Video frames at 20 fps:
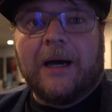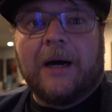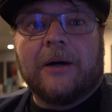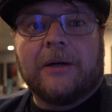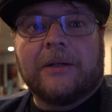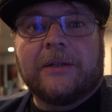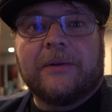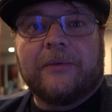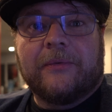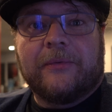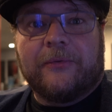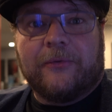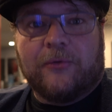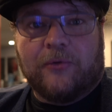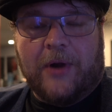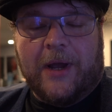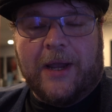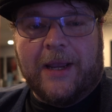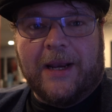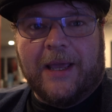on
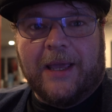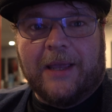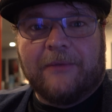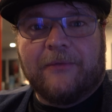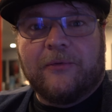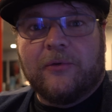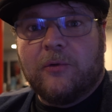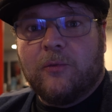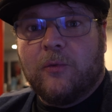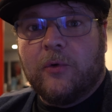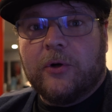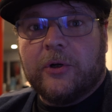Friday for the